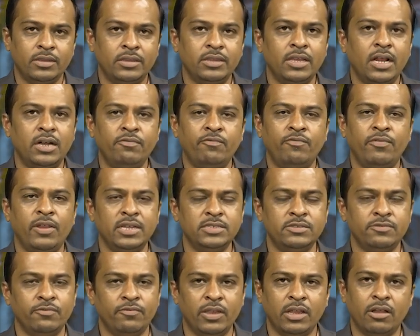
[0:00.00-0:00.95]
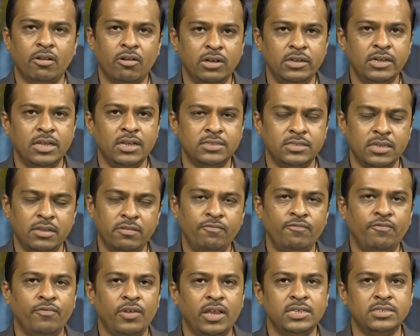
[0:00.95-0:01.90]
that face we call it as
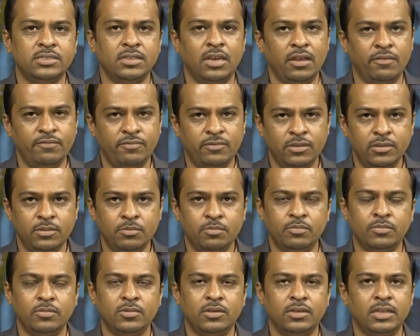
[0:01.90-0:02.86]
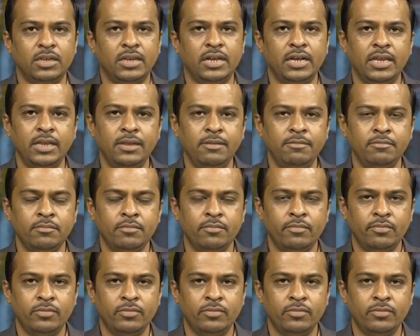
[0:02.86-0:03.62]
an face left reading.